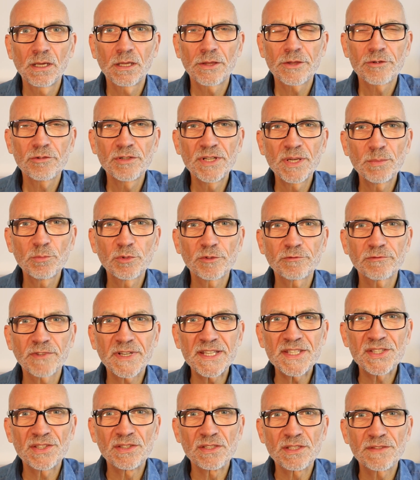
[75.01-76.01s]
There are a number of
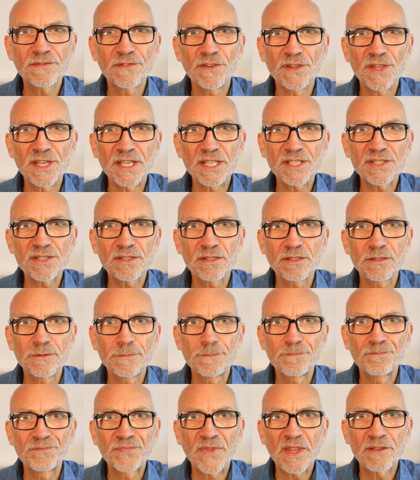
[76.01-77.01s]
reasons for this.
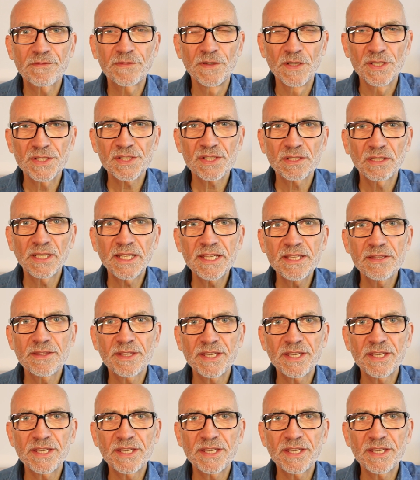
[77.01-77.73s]
Firstly,